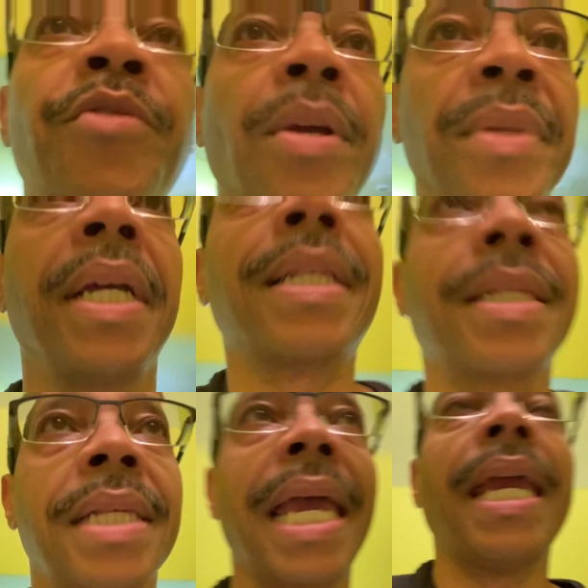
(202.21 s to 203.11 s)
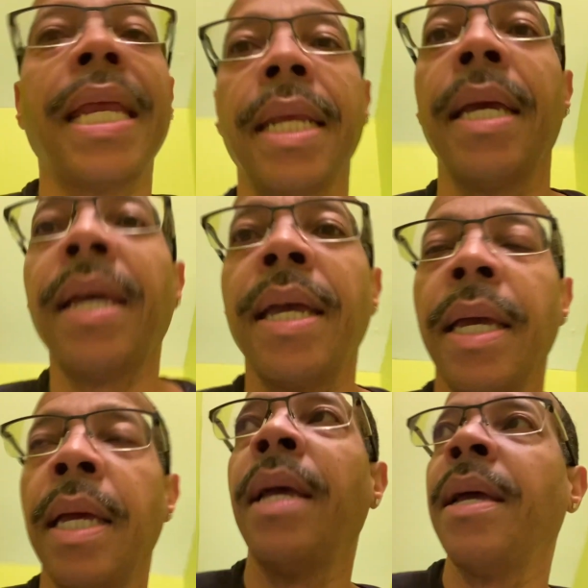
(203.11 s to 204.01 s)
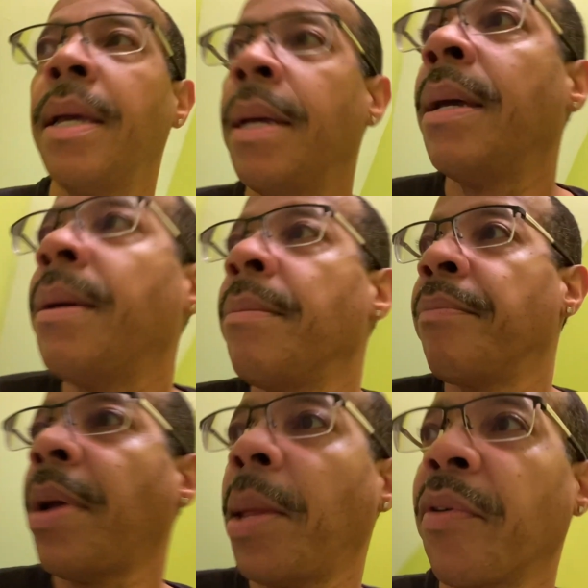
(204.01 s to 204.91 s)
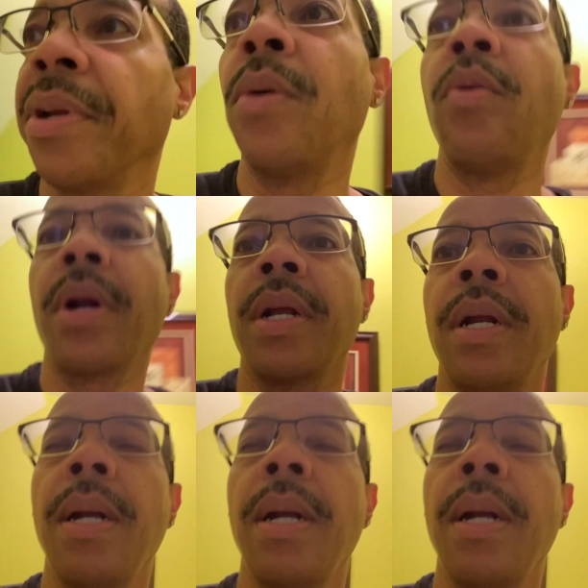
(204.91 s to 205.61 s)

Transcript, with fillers: drink me a San Pellegrino water.